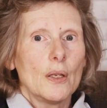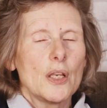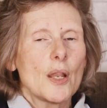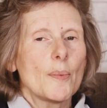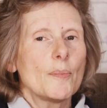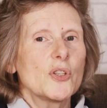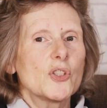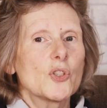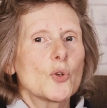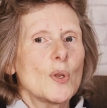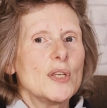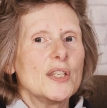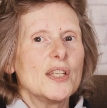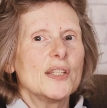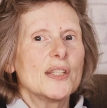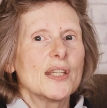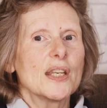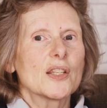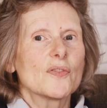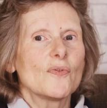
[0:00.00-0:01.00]
Numbers
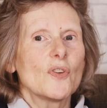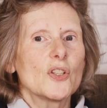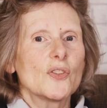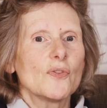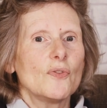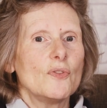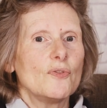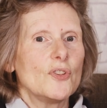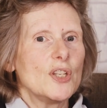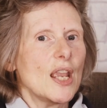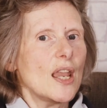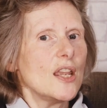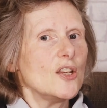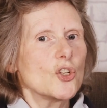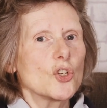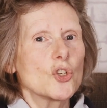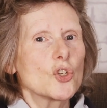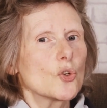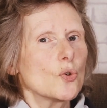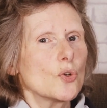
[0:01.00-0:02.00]
26, verse
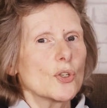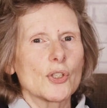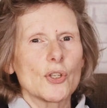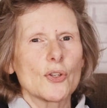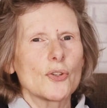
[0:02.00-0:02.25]
58 assures